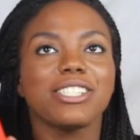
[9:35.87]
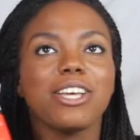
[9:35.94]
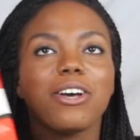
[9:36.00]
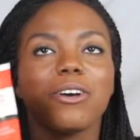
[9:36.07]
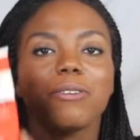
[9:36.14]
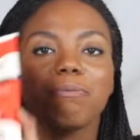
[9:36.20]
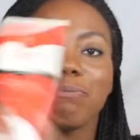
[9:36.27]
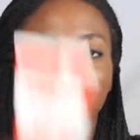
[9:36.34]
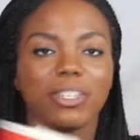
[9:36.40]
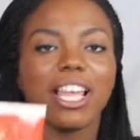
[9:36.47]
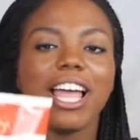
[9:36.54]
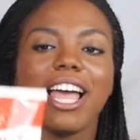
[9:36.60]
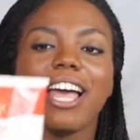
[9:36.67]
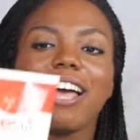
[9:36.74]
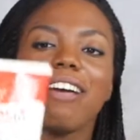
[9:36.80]
So
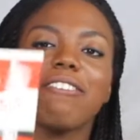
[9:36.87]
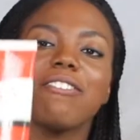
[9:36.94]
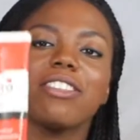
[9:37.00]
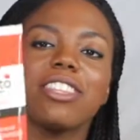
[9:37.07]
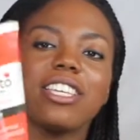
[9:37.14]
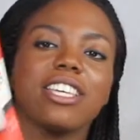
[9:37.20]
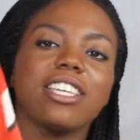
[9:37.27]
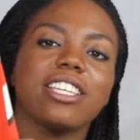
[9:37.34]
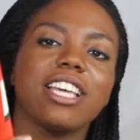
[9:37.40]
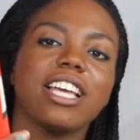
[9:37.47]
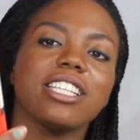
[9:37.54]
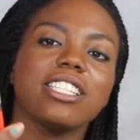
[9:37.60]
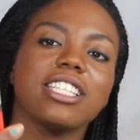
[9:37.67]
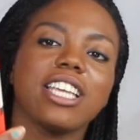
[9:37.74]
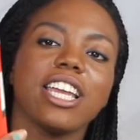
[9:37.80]
I have
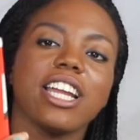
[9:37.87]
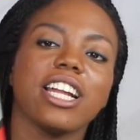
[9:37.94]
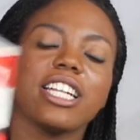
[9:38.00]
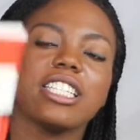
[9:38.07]
the Yes to